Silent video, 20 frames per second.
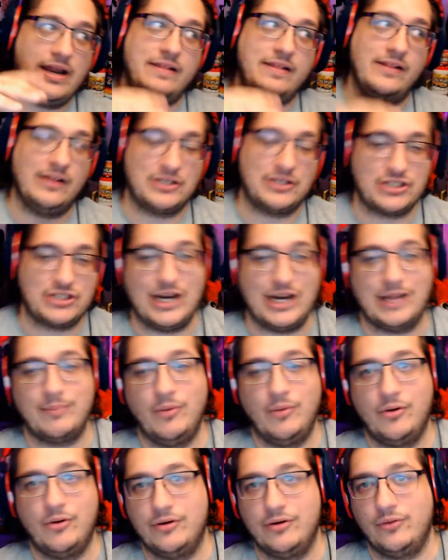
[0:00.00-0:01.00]
the electronic
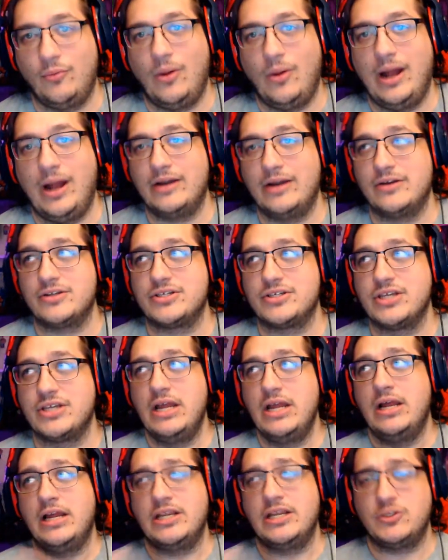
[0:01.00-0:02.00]
motor, and the wires
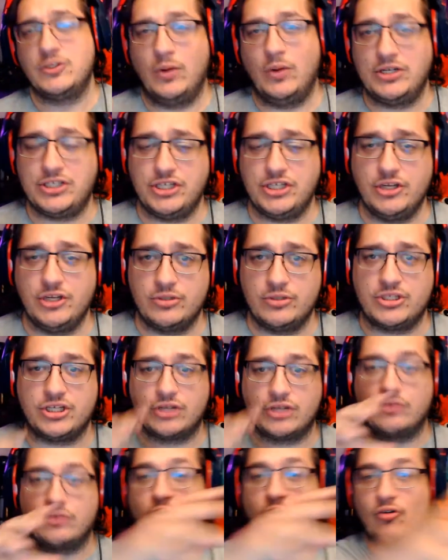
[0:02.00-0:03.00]
is what's used to
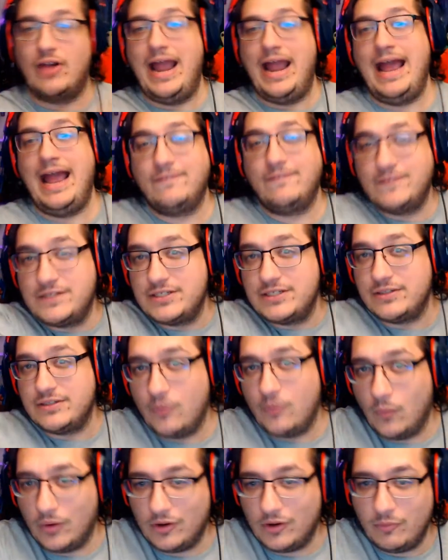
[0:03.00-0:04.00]
craft
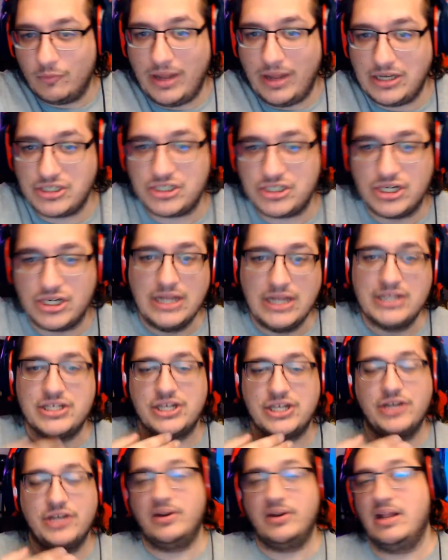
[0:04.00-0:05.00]
the workbench.
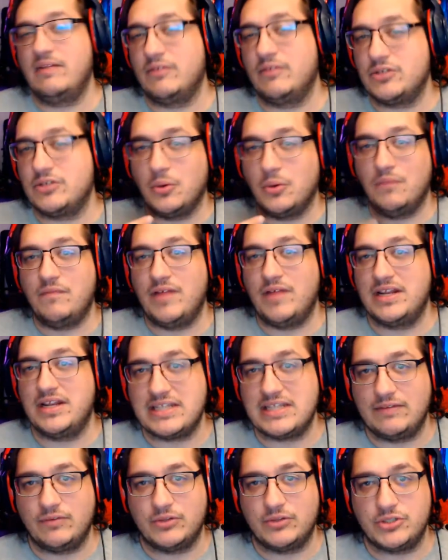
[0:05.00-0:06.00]
Security level 2 and vents
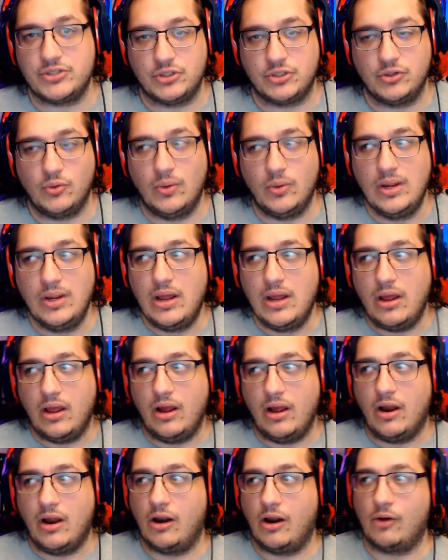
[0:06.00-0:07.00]
level 2
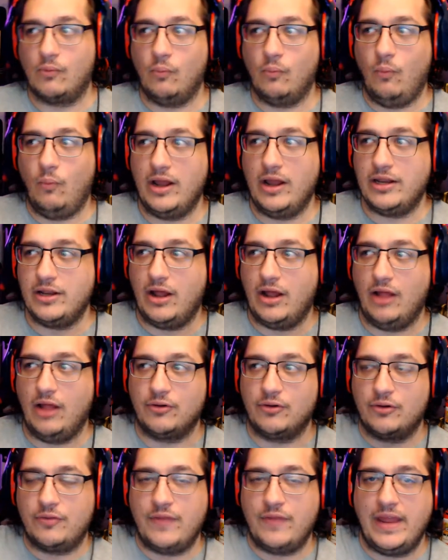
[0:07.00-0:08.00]
are what
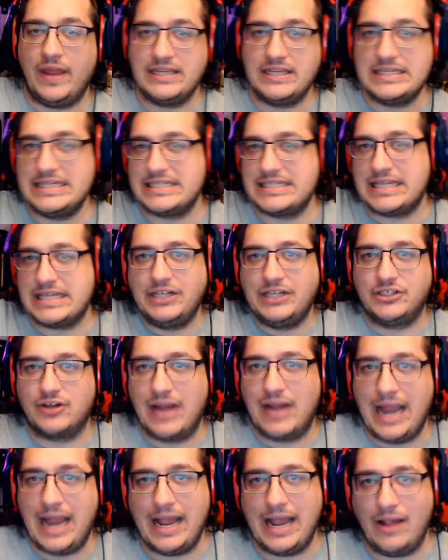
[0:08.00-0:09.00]
other things inside your
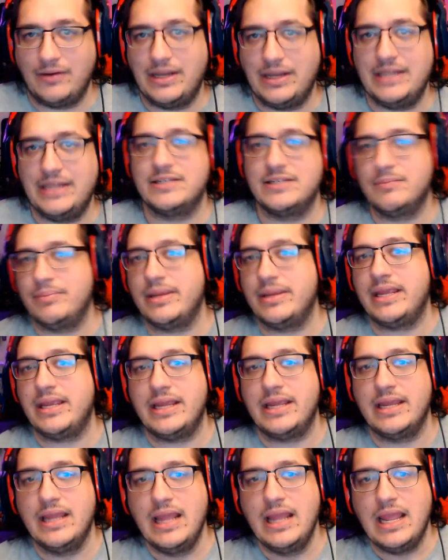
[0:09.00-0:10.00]
hideout need to
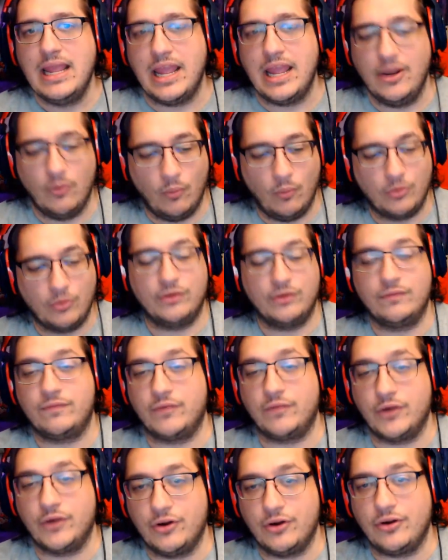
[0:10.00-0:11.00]
be in order
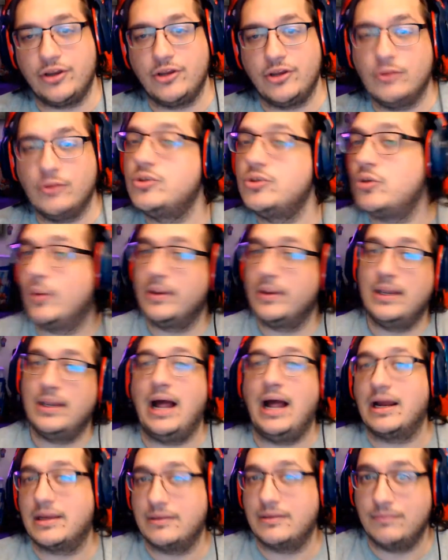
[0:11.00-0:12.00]
for your, you to
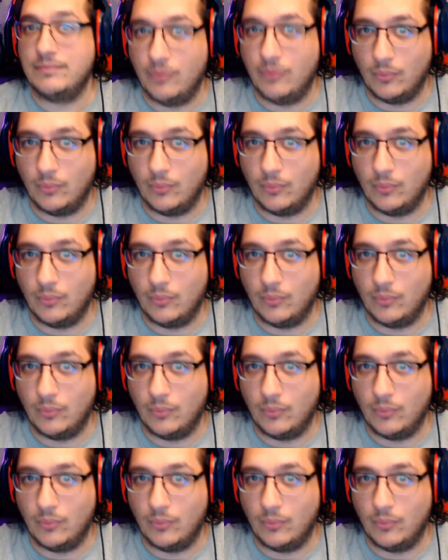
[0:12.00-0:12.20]
unlock the